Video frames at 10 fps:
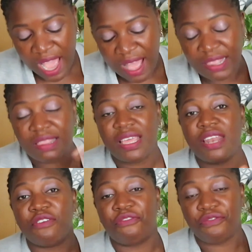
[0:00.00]
And
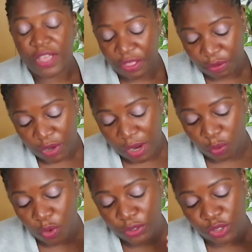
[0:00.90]
then the fifth
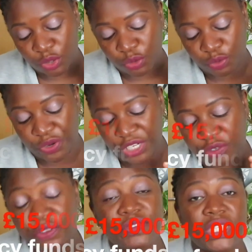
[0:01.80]
one was to
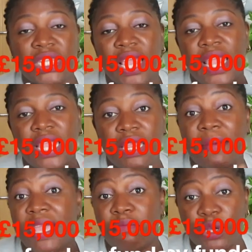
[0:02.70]
reach 15K in
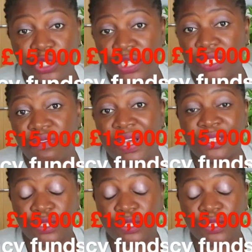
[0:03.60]
my emergency fund.